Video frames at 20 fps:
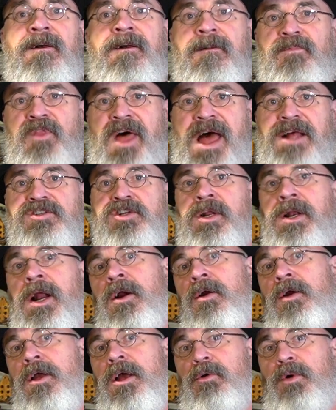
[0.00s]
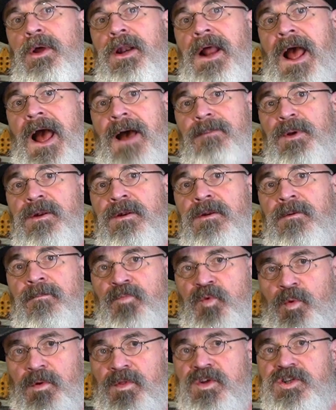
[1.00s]
that scenario had happened,
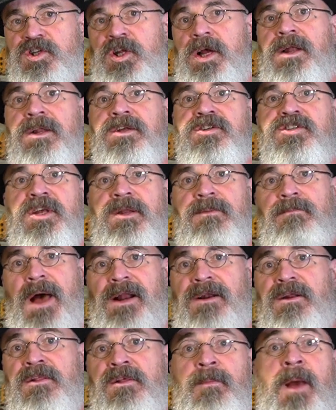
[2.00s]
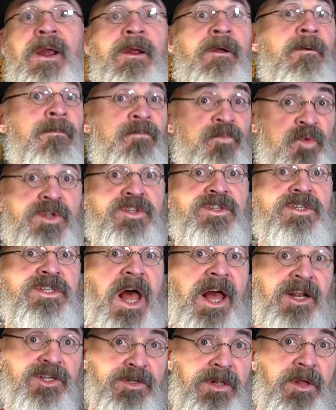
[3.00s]
where this gun is sent back to the maker, which is
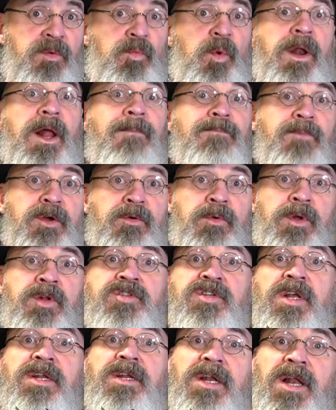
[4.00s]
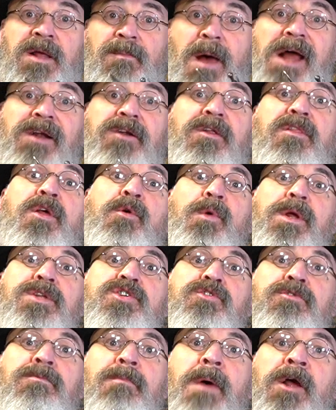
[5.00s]
actually what I'm doing, sending it back to the
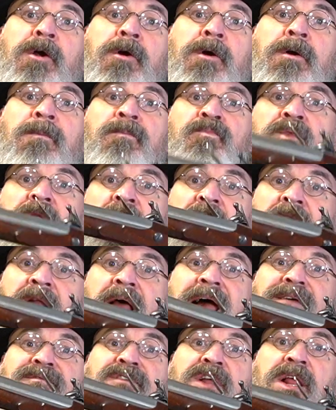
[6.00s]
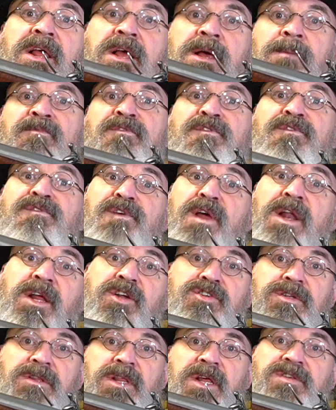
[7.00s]
original maker and having him
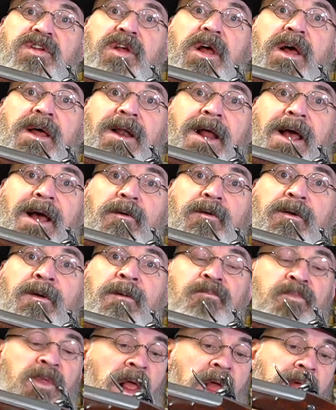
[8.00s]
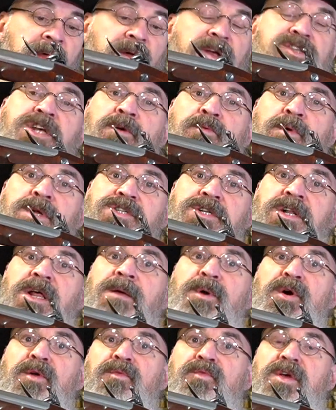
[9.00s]
finish this gun out. Because he originally
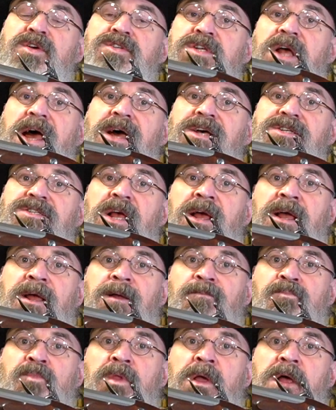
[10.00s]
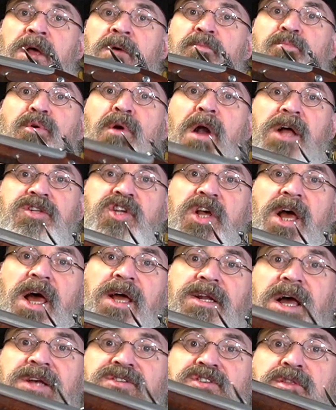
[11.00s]
built this as a
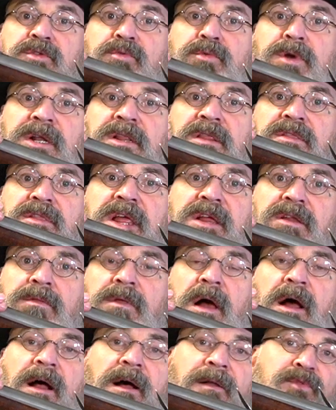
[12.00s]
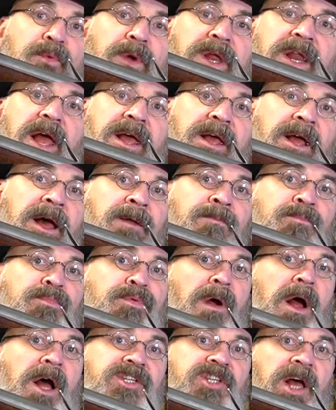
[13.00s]
project, as a three-day gun
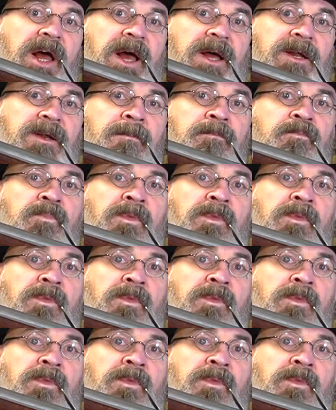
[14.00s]
project,